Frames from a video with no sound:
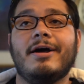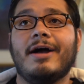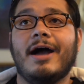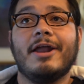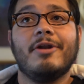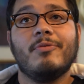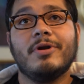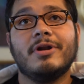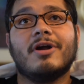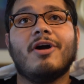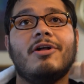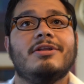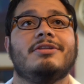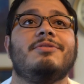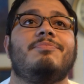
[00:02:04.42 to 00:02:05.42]
I don't want to
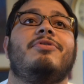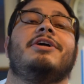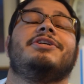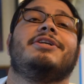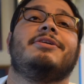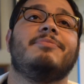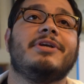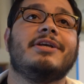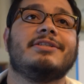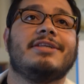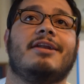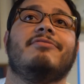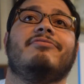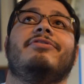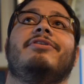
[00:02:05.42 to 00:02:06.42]
call it depression because I
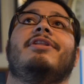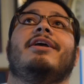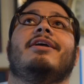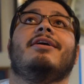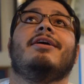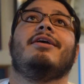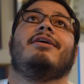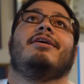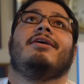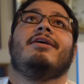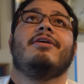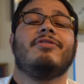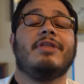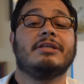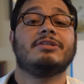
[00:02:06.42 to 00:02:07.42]
don't feel like
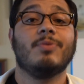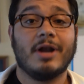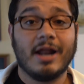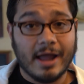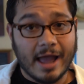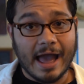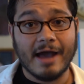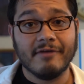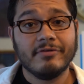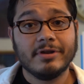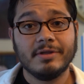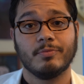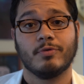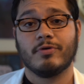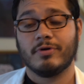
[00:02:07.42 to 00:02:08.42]
that's what I have
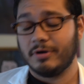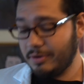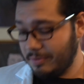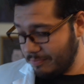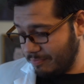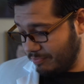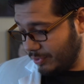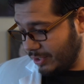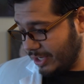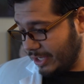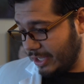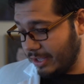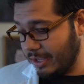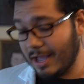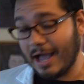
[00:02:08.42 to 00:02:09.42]
anymore,
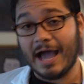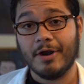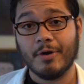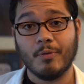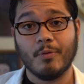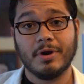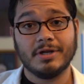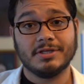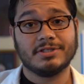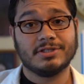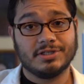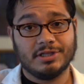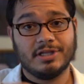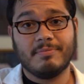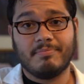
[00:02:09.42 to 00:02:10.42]
but I don't want to
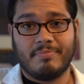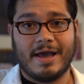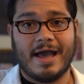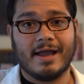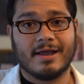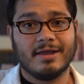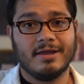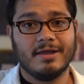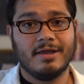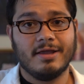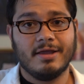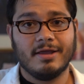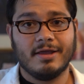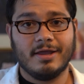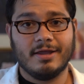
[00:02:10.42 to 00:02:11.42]
slip back
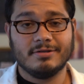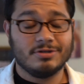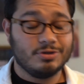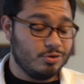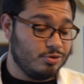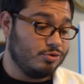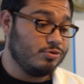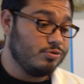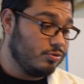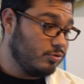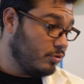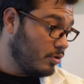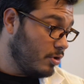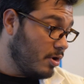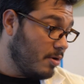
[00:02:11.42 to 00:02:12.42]
into
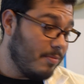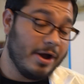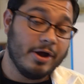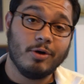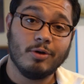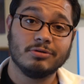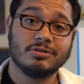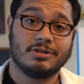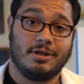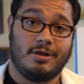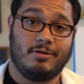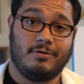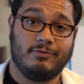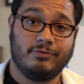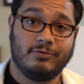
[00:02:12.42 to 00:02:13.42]
my old
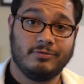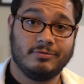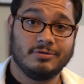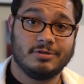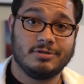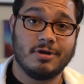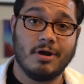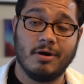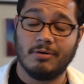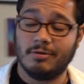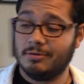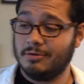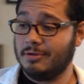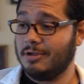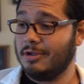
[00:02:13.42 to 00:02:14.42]
self. So
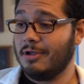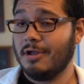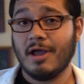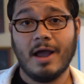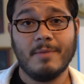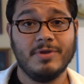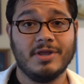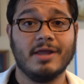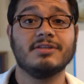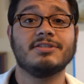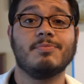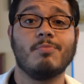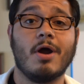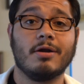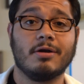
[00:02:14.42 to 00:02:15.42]
I became
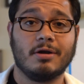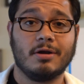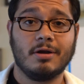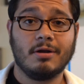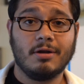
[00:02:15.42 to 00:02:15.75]
smarter.